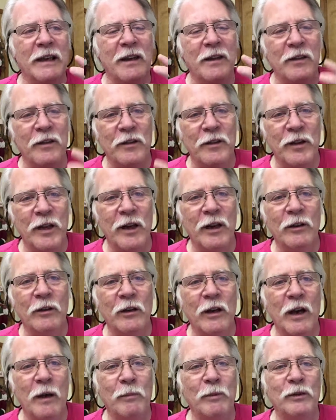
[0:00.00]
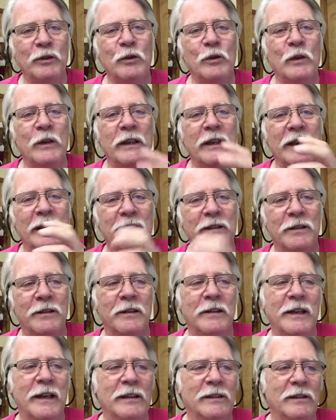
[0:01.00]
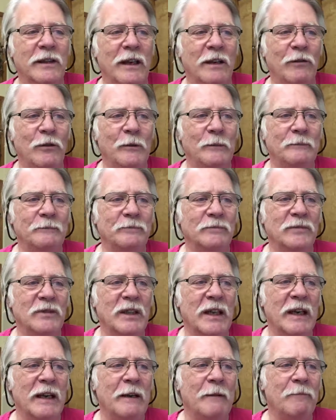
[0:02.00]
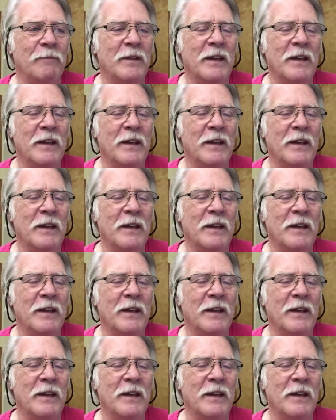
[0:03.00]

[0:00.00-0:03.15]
their opportunity to the next level okay